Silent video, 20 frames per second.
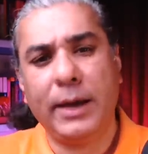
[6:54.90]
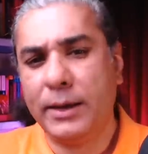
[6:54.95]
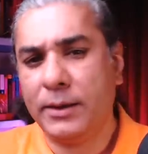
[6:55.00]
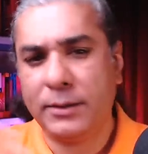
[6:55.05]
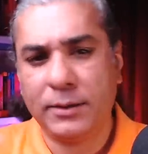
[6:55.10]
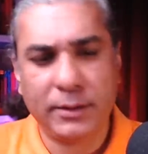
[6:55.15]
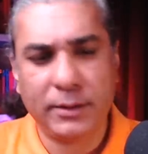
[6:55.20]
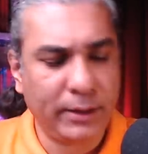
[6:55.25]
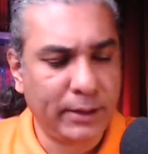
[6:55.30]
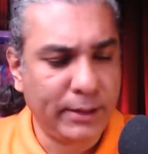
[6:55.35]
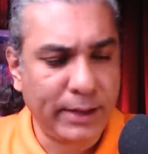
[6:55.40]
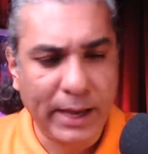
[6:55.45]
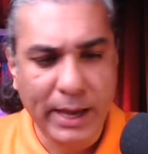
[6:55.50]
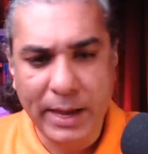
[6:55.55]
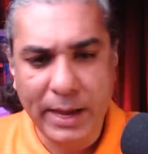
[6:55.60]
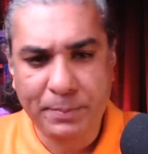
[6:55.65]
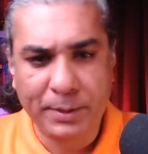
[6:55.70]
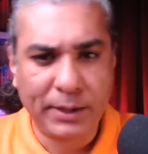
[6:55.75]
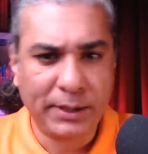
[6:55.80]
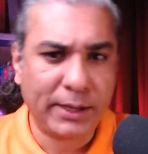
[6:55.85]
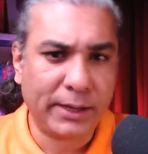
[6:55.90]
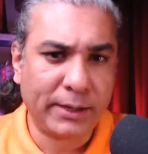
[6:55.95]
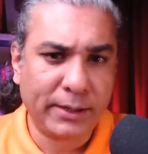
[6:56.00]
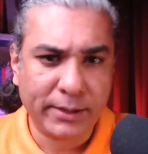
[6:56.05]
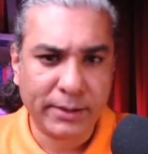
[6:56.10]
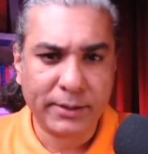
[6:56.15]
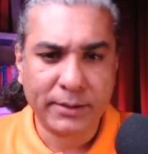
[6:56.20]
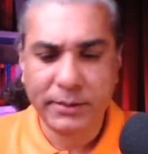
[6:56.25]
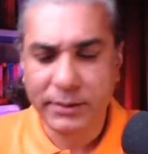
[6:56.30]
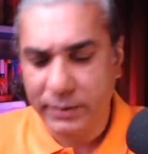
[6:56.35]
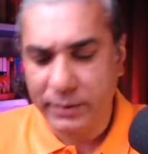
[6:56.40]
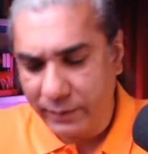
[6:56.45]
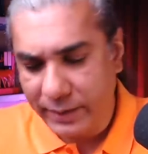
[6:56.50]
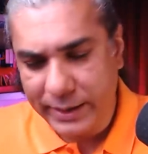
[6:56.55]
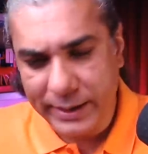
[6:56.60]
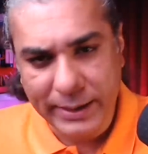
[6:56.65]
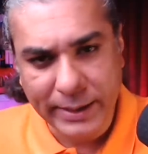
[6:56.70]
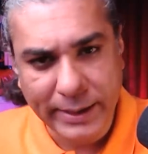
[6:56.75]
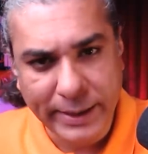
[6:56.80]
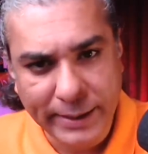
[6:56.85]
And in April that year,
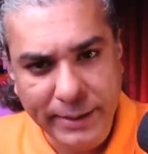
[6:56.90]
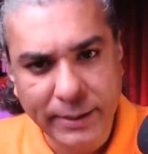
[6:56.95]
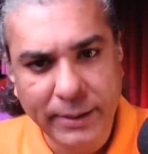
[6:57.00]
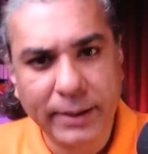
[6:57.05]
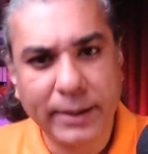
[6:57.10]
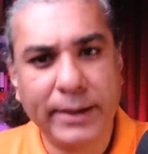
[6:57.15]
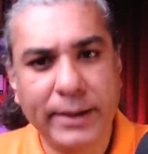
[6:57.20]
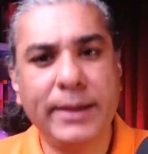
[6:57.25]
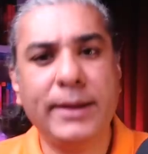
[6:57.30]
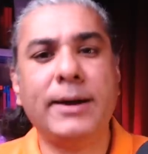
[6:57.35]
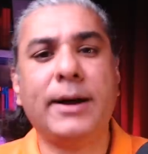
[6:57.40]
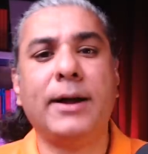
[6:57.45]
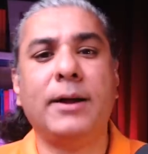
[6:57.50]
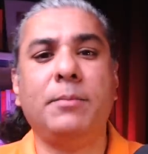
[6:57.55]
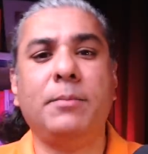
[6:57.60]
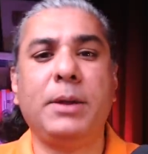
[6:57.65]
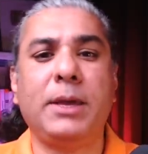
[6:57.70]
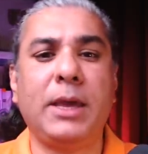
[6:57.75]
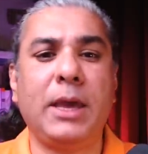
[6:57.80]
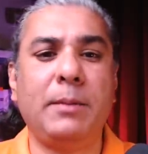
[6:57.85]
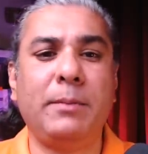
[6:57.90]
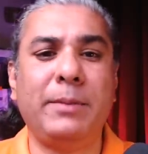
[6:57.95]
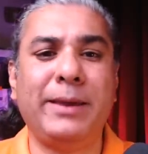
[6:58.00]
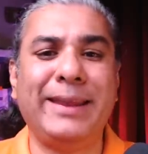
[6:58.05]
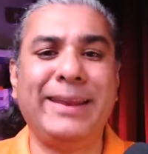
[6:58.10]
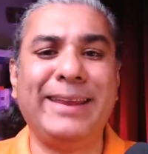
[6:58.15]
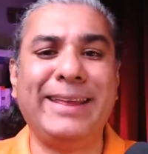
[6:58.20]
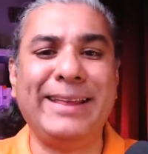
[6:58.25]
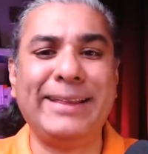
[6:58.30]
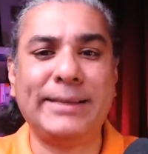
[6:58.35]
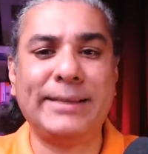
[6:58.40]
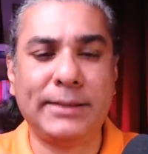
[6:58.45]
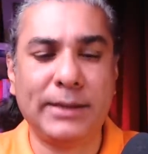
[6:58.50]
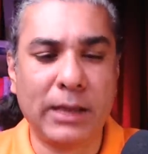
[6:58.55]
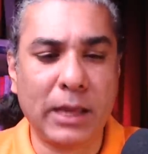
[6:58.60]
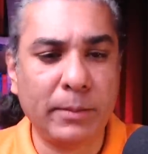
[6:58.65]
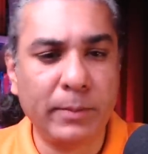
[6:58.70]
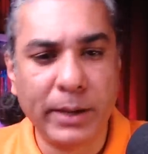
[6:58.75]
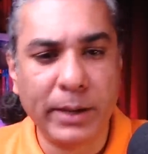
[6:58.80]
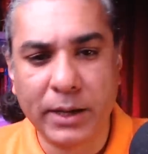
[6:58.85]
79, Iran became an
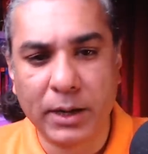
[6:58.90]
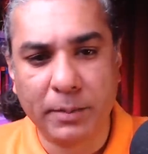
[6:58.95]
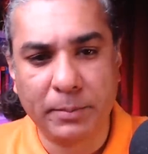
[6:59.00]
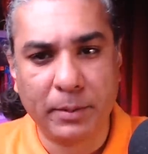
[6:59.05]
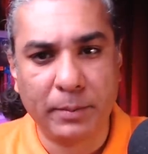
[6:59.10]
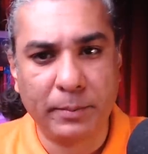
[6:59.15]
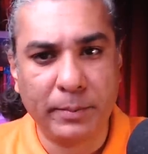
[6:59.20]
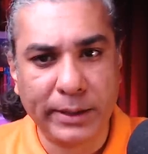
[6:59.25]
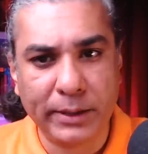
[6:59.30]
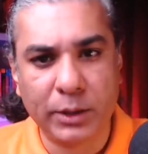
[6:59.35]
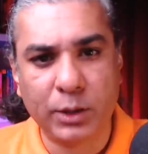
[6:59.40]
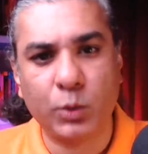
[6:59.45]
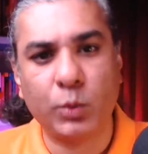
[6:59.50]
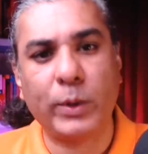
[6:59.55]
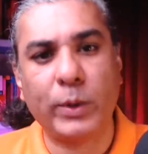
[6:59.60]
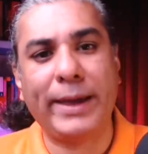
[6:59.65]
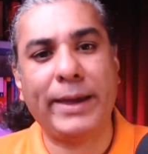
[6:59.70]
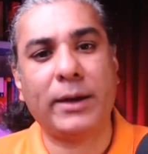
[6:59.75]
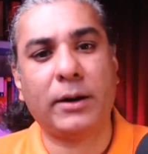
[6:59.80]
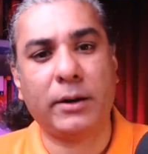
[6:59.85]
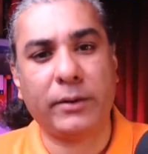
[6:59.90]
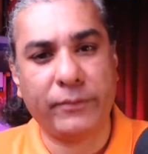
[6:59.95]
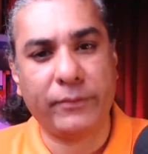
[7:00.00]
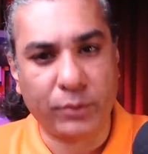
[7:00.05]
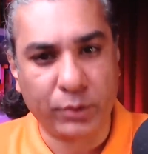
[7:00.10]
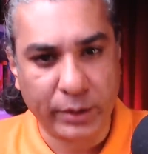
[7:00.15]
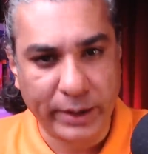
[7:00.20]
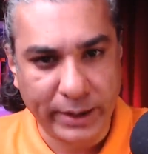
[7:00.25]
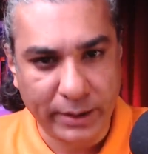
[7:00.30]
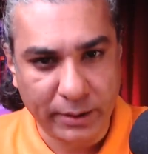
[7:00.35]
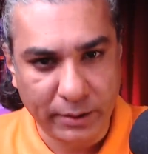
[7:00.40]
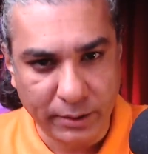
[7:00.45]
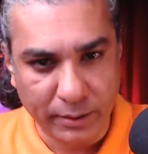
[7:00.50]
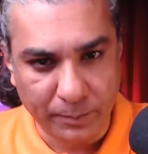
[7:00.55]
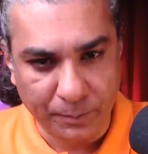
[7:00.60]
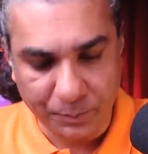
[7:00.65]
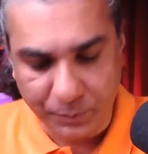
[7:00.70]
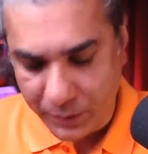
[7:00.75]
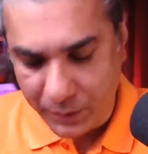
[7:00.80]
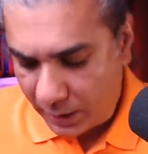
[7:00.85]
Islamic republic through a
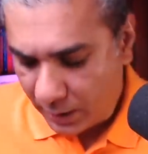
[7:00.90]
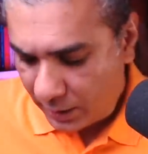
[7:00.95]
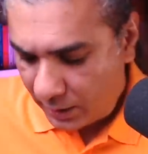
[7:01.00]
referendum.